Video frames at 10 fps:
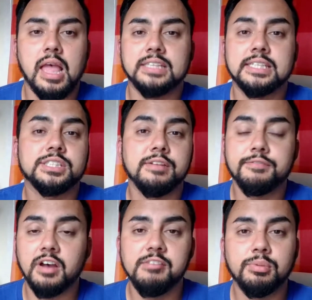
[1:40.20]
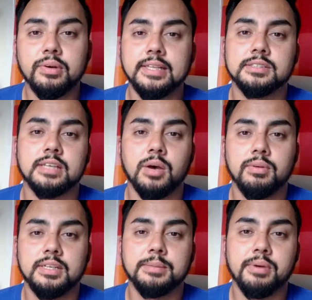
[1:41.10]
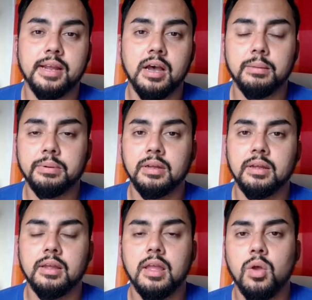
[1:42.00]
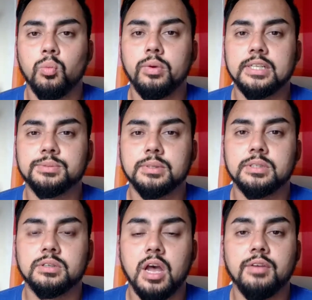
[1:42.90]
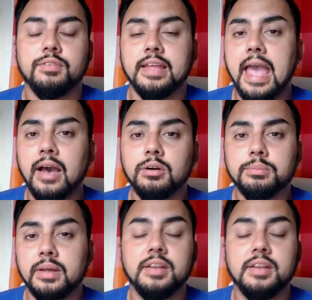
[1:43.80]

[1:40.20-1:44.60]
essentially 5 points that I wanted to bring up, which will hopefully help.